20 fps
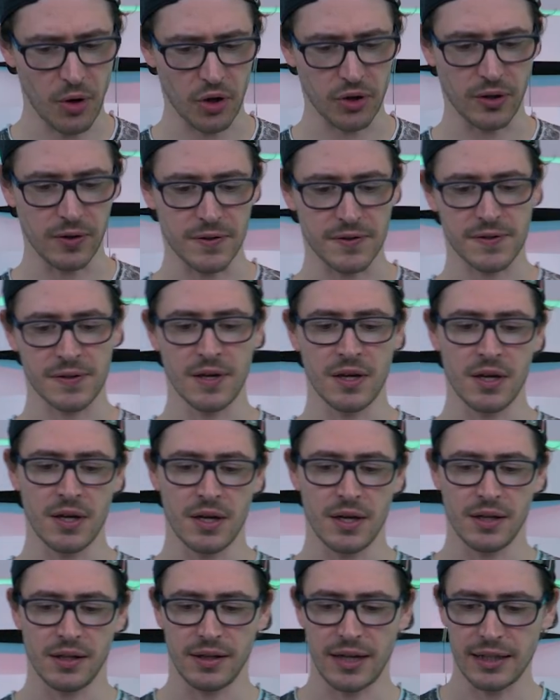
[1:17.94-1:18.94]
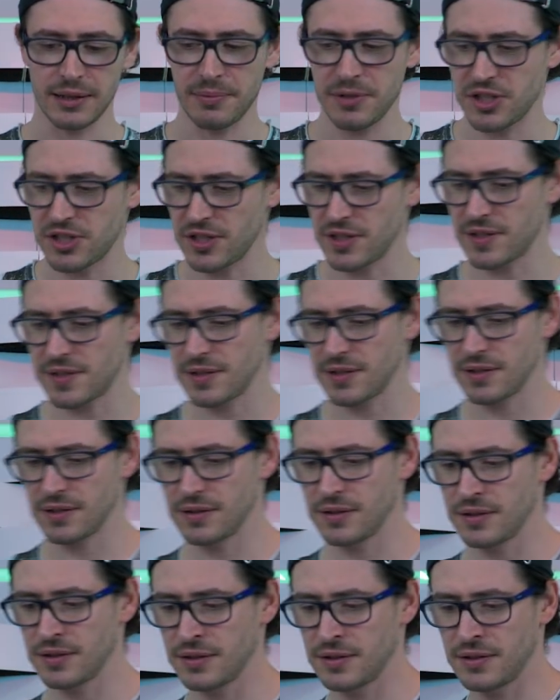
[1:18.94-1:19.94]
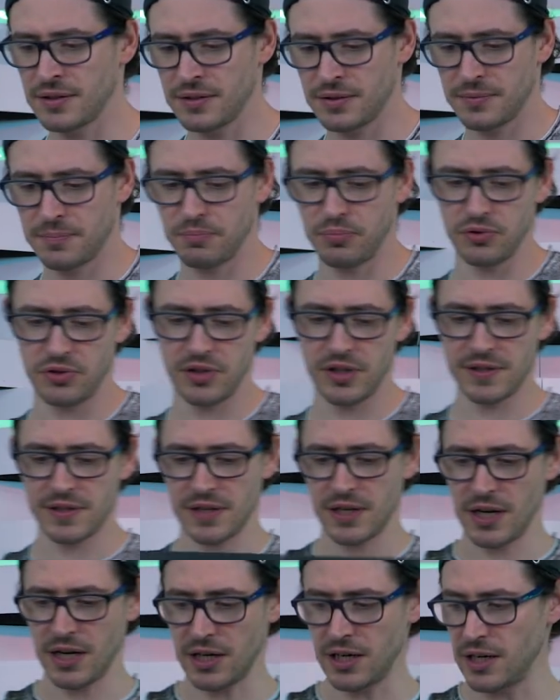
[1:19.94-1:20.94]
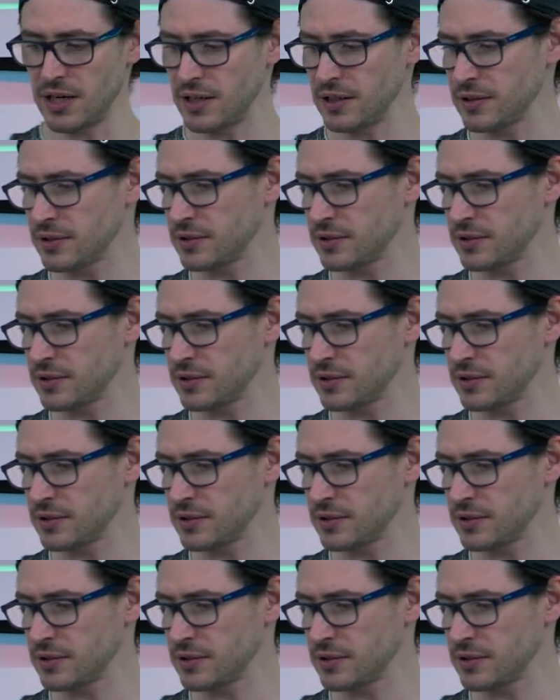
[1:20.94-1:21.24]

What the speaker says: models. Let me just put this here.